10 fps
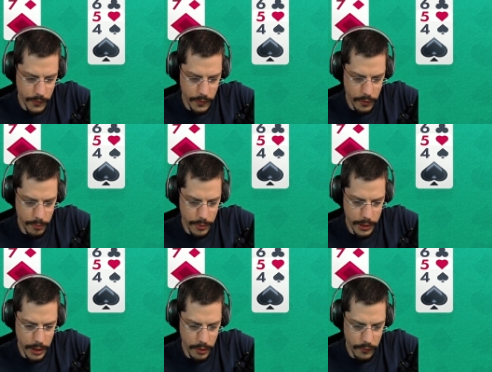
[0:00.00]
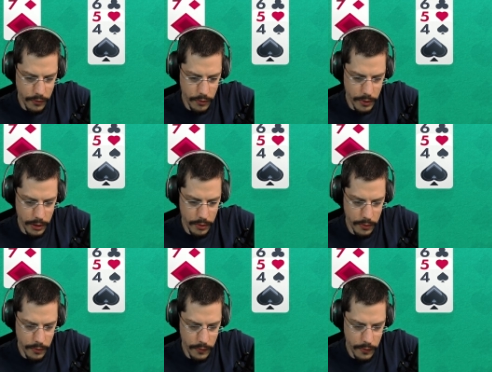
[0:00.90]
So, but that is correct.
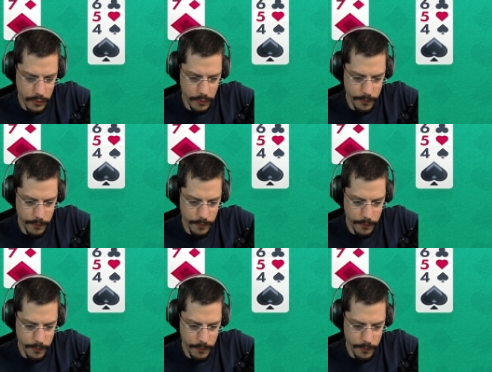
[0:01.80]
So,